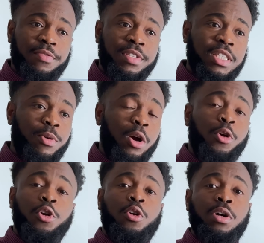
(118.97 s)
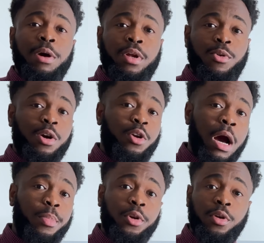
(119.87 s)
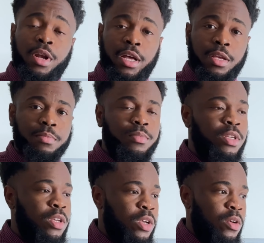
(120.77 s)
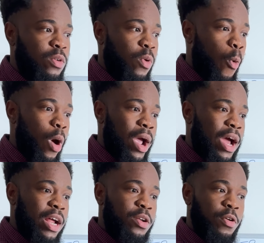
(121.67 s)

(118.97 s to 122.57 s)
that were going on, that were happening under him we were kind